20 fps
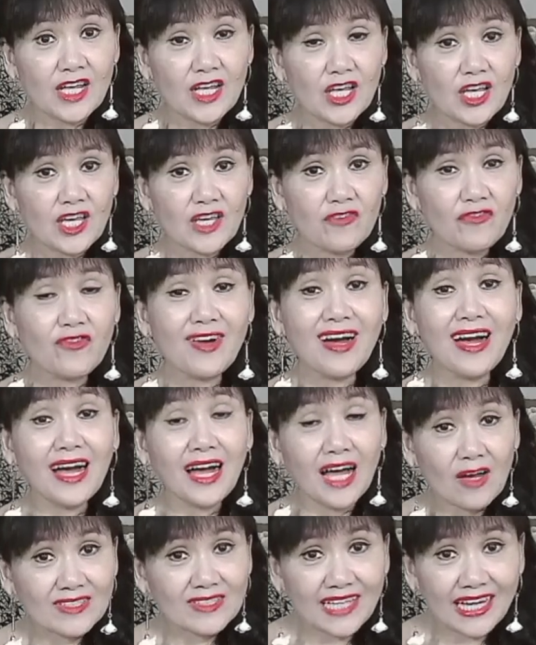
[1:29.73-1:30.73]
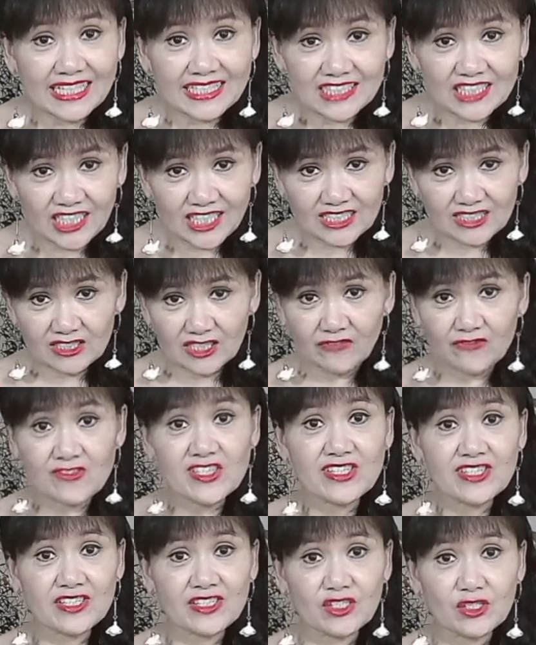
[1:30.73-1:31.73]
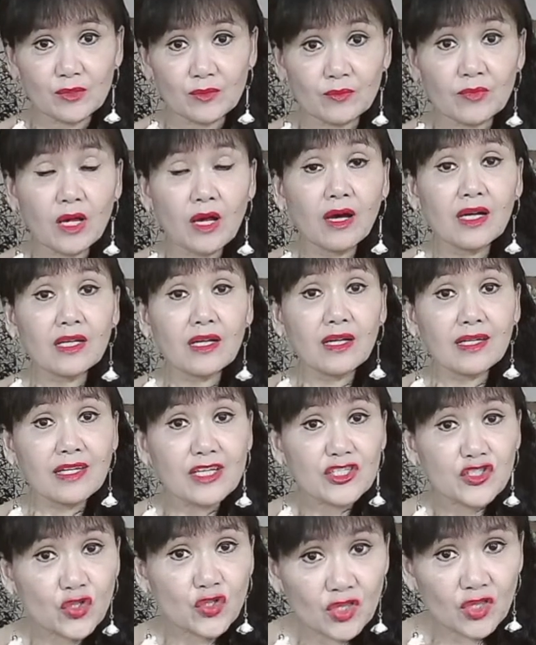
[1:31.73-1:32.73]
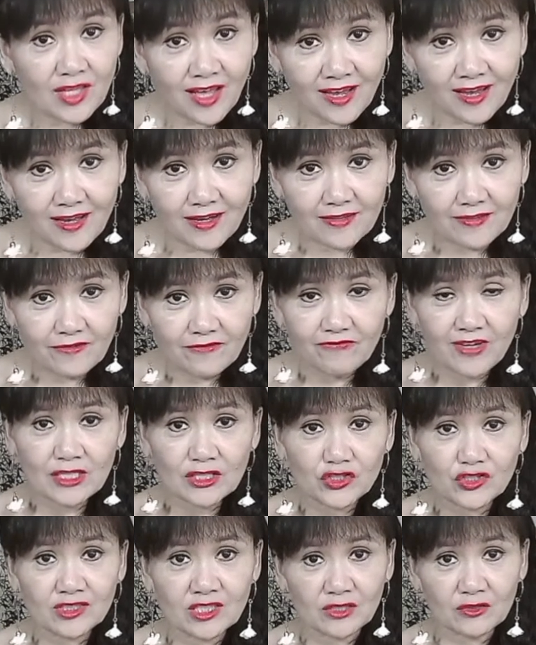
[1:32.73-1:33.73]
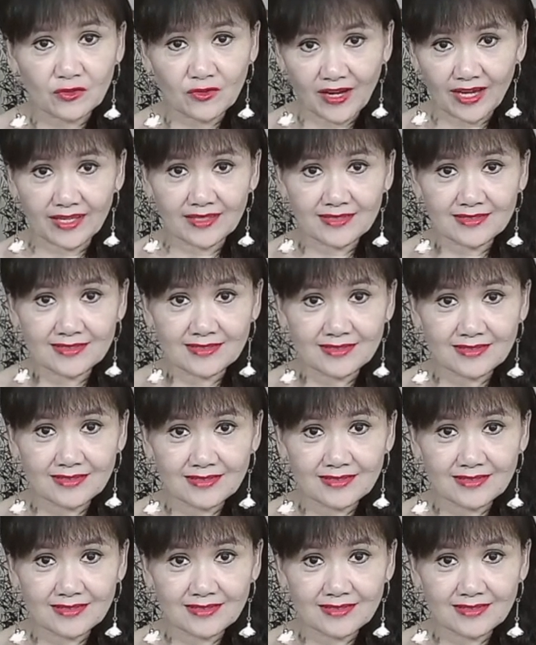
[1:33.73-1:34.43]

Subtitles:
If our digestive system is not functioning right,